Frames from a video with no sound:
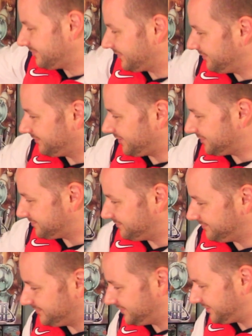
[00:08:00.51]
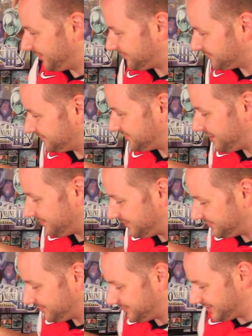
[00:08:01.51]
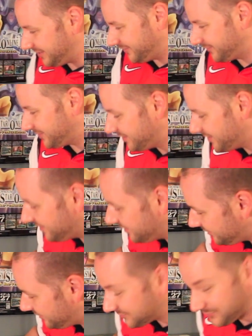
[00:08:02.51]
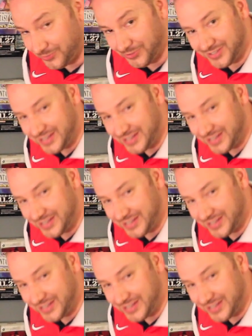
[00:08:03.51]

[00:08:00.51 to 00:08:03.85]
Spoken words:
We've got some characters from Samurai Showdown. Scrolling